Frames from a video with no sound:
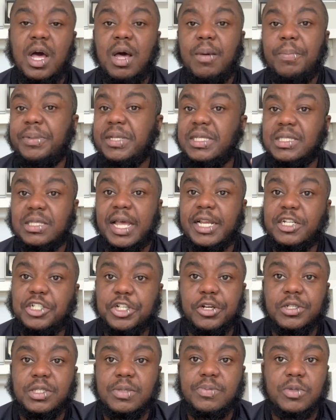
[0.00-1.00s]
Please like,
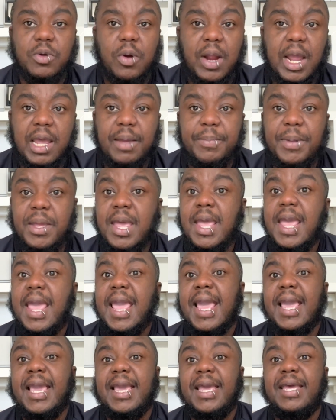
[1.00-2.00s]
share, subscribe,
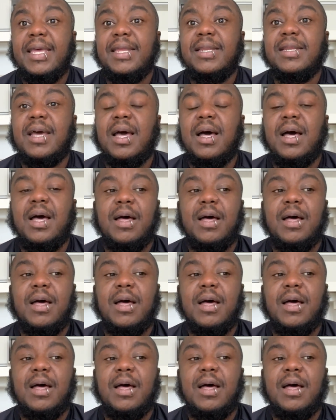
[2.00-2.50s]
and